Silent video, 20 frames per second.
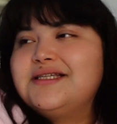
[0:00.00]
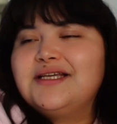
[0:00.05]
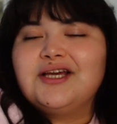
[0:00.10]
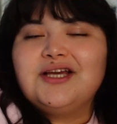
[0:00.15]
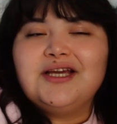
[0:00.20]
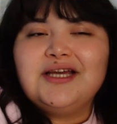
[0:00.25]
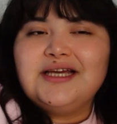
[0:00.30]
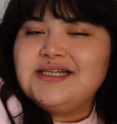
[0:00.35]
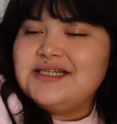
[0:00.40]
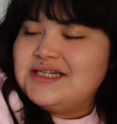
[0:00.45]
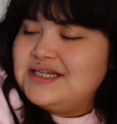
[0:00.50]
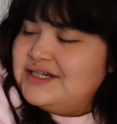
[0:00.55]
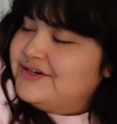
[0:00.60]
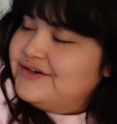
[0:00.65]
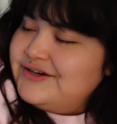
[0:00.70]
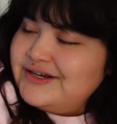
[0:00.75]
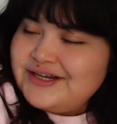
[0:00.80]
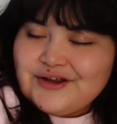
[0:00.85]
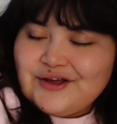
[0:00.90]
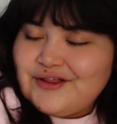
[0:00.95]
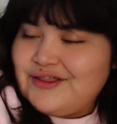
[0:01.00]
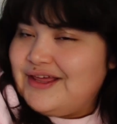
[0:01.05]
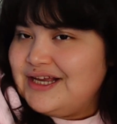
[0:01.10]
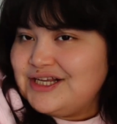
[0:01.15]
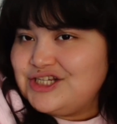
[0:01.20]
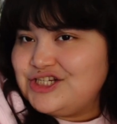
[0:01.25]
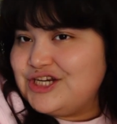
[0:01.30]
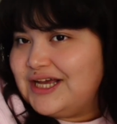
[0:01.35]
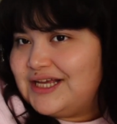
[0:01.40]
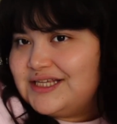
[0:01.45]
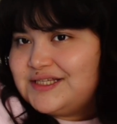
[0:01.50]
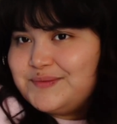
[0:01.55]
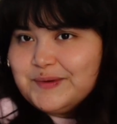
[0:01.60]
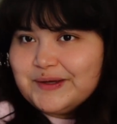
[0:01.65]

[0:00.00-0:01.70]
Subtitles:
cooking dinner and all that jazz.